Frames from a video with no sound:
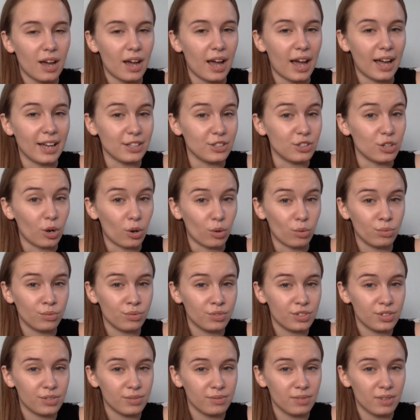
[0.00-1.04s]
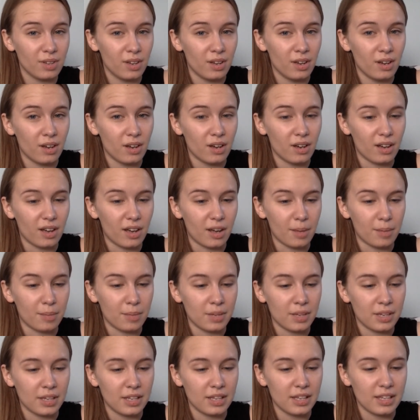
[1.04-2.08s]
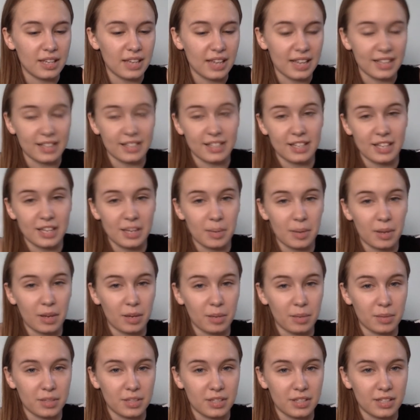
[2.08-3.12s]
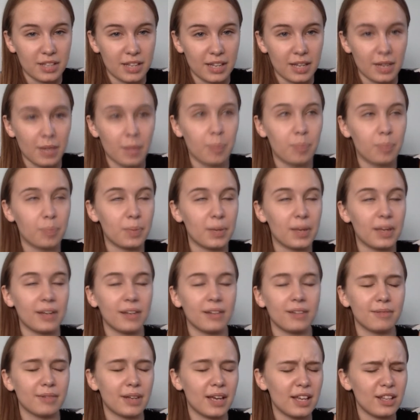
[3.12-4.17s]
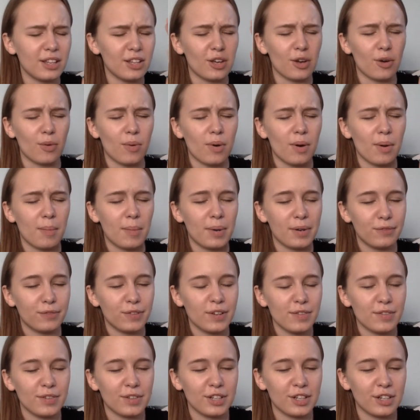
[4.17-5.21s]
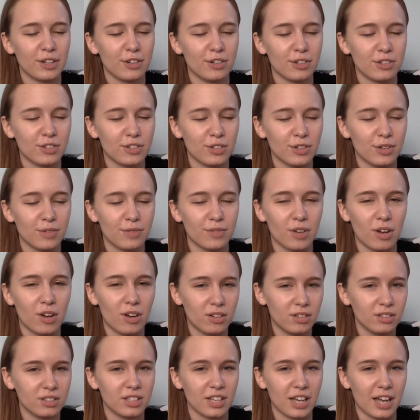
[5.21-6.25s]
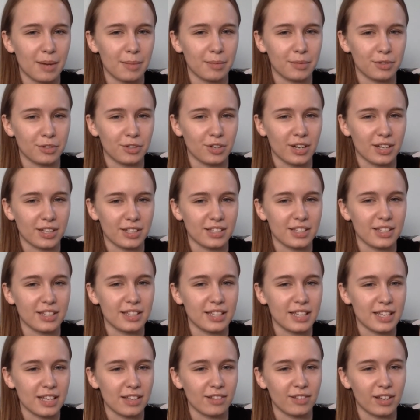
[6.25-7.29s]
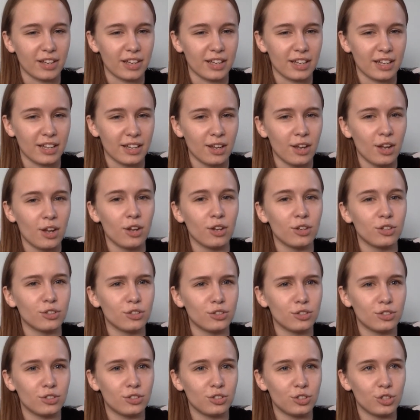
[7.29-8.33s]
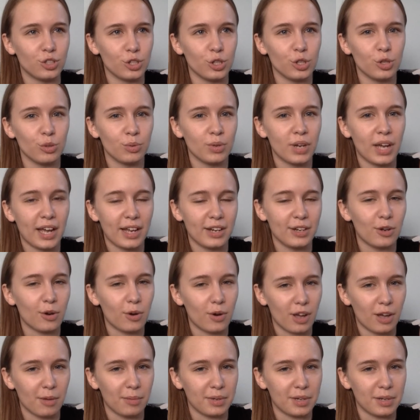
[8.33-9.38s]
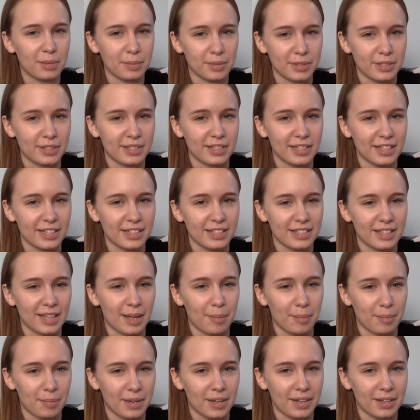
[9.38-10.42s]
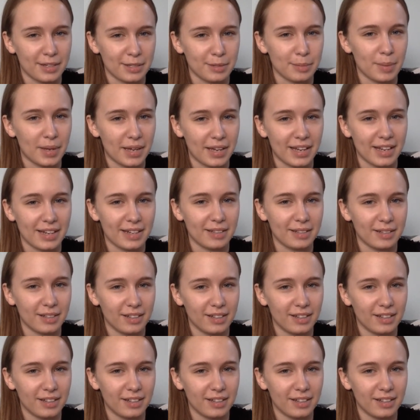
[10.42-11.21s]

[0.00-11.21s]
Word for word: I don't. Um, yes, he made a mistake, but hello, my favorite character of all time on Degrassi is Eli. Do you not know how many mistakes that man has made?